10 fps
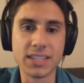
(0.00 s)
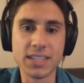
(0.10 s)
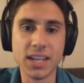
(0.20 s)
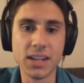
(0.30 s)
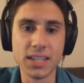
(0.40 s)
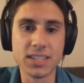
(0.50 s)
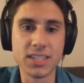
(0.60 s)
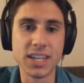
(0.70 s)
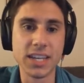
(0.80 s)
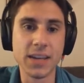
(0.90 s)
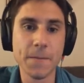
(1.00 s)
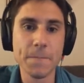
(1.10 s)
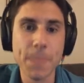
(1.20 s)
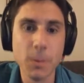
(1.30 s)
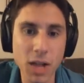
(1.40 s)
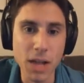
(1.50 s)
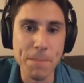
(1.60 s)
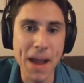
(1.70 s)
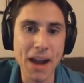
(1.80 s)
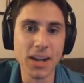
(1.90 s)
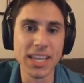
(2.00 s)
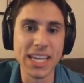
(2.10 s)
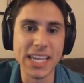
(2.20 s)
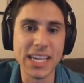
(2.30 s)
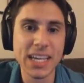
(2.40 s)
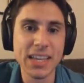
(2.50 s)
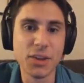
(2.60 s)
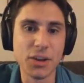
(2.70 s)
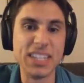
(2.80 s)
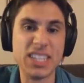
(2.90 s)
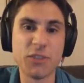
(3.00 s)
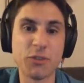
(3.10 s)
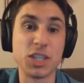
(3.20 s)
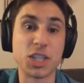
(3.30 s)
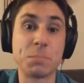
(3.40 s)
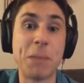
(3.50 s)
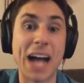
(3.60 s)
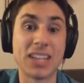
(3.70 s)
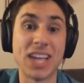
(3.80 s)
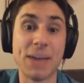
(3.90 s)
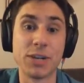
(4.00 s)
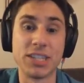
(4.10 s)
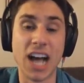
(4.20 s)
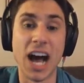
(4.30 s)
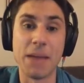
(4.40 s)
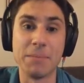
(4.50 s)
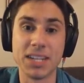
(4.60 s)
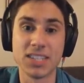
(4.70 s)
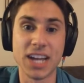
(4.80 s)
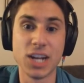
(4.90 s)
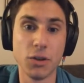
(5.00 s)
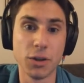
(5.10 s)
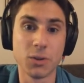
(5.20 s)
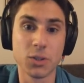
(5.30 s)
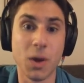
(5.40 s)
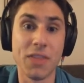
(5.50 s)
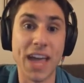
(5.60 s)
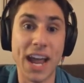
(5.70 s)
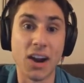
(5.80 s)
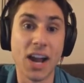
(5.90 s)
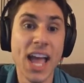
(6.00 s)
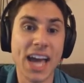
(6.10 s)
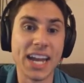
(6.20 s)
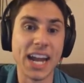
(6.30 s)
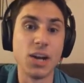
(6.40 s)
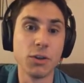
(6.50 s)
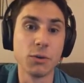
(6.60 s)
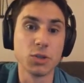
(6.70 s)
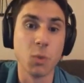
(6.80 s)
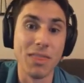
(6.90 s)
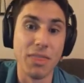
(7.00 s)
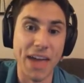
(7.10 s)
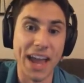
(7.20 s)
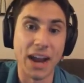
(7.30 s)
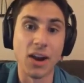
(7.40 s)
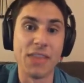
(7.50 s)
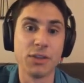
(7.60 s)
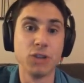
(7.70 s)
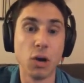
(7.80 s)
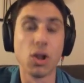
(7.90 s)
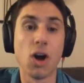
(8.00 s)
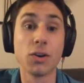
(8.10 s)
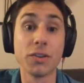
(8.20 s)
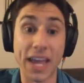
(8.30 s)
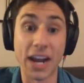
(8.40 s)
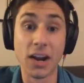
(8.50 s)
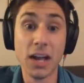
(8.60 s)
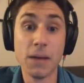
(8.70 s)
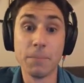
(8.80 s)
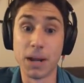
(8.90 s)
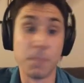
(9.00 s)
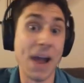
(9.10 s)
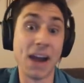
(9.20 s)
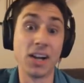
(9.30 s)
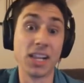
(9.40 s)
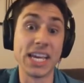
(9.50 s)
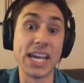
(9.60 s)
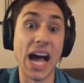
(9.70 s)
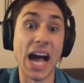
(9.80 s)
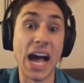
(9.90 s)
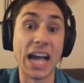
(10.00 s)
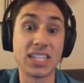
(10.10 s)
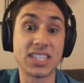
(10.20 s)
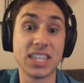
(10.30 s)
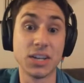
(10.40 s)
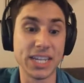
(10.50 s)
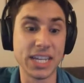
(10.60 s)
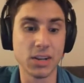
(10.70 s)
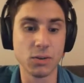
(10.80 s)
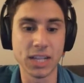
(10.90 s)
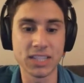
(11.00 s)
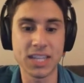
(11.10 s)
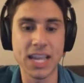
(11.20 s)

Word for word: so let's see. Well, apparently they're in different spots every time because I know there was one there and I know there was one there and they're no longer there. But apparently I still need, ooh, let's see